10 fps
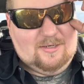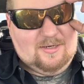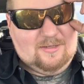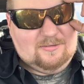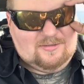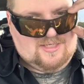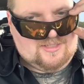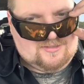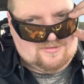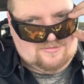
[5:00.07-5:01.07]
And I was like,
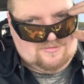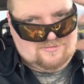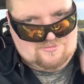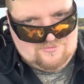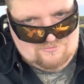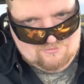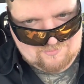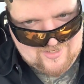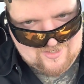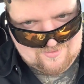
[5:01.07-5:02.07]
well,
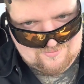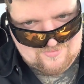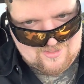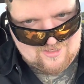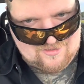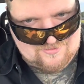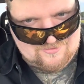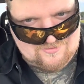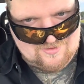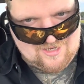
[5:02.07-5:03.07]
ma'am,
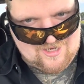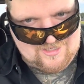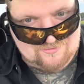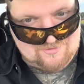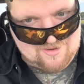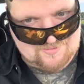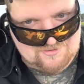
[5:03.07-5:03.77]
I eat ramen